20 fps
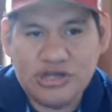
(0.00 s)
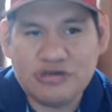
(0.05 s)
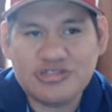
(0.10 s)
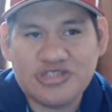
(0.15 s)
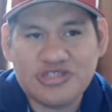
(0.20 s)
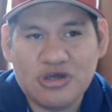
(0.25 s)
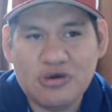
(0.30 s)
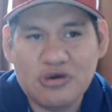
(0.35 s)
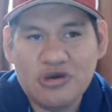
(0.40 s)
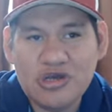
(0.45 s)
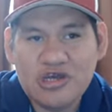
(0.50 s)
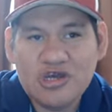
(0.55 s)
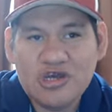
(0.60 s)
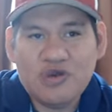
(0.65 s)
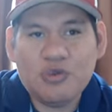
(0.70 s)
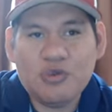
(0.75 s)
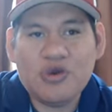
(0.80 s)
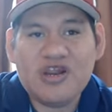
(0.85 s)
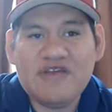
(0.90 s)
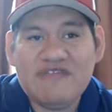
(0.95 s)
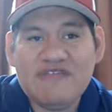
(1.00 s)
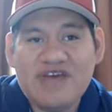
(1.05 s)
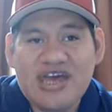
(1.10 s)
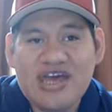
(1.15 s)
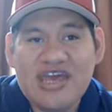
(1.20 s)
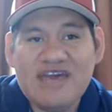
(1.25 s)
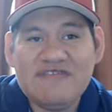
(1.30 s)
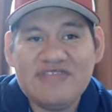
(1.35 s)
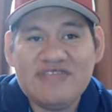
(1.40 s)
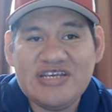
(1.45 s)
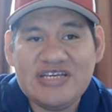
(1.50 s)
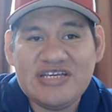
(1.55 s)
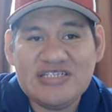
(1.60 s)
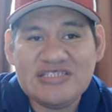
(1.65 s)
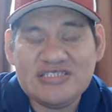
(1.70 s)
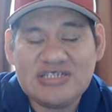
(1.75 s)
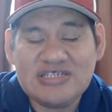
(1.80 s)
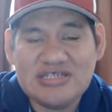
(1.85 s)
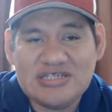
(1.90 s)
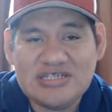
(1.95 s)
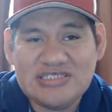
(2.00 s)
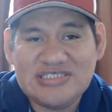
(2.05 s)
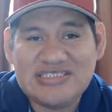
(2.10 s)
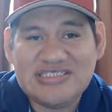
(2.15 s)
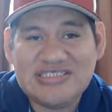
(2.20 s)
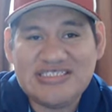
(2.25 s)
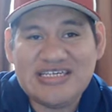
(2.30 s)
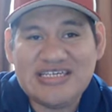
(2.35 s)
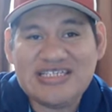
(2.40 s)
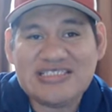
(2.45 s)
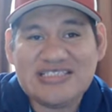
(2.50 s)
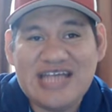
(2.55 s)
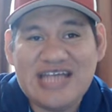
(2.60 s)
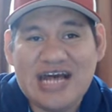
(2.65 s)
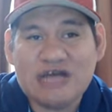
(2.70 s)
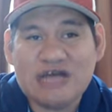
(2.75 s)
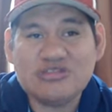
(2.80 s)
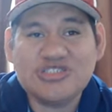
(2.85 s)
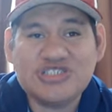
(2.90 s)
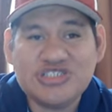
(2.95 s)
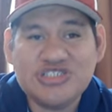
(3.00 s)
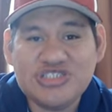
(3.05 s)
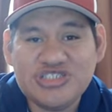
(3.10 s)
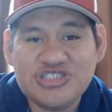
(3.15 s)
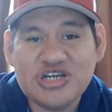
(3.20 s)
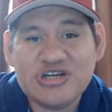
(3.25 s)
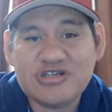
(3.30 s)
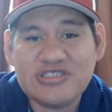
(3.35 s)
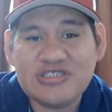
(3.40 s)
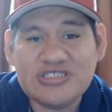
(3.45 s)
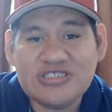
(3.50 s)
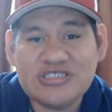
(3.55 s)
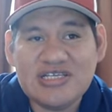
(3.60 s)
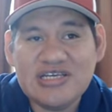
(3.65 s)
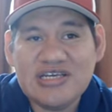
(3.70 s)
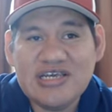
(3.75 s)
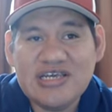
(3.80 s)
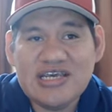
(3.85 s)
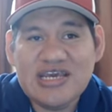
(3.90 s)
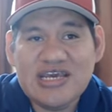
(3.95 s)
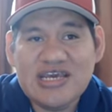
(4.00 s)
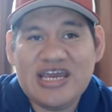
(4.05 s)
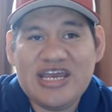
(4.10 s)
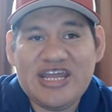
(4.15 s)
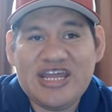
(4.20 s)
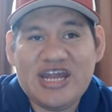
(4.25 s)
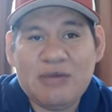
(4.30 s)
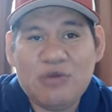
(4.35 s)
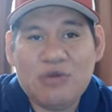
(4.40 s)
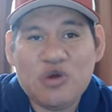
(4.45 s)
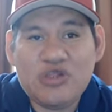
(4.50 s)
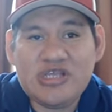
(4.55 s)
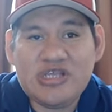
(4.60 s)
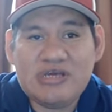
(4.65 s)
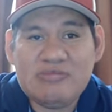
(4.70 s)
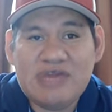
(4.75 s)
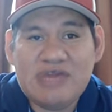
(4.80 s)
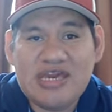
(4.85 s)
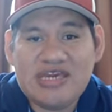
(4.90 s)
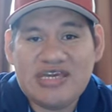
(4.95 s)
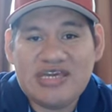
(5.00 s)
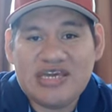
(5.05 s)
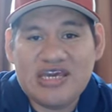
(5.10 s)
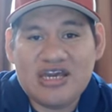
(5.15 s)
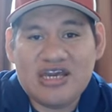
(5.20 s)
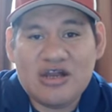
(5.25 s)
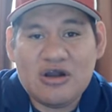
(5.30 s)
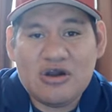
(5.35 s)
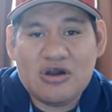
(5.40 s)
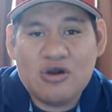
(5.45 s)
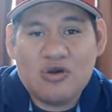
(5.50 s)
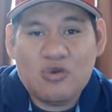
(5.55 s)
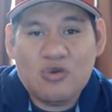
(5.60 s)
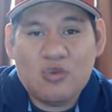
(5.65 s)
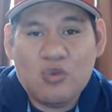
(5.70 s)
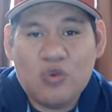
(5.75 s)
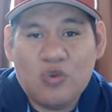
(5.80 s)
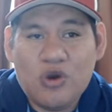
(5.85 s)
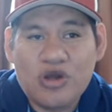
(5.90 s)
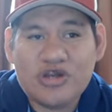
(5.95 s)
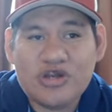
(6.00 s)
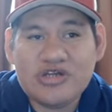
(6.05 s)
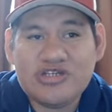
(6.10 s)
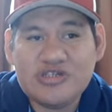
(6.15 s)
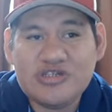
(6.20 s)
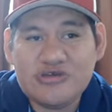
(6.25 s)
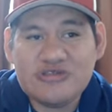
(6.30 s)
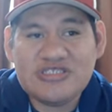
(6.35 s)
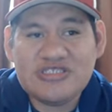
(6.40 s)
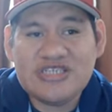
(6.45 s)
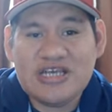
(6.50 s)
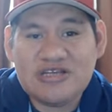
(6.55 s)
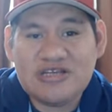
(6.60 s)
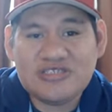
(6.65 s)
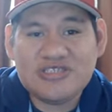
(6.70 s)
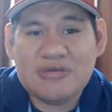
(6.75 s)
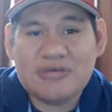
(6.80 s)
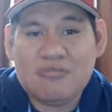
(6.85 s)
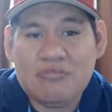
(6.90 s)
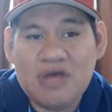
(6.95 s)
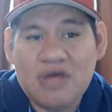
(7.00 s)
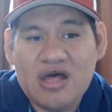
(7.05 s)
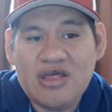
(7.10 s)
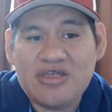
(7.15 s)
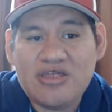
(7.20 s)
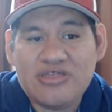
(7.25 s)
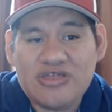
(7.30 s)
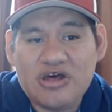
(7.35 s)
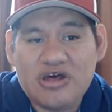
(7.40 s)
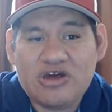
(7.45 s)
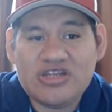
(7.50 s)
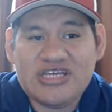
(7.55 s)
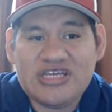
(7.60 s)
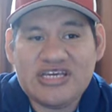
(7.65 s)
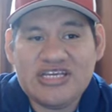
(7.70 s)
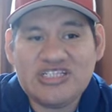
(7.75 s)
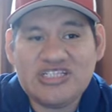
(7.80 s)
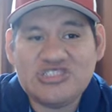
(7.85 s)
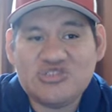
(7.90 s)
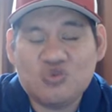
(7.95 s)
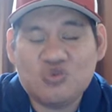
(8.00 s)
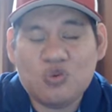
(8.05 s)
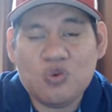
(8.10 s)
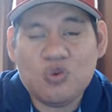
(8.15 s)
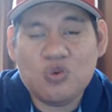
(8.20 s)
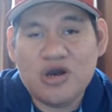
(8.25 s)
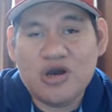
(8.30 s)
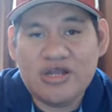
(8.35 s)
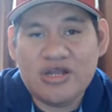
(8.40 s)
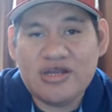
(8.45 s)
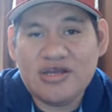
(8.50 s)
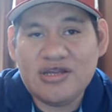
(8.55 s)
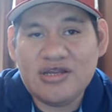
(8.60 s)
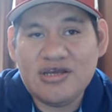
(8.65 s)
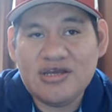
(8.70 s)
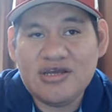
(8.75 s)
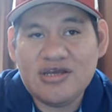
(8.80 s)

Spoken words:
So what if I have these 6,000 shirts and I'm only making 1 or 2 sales a month on each one?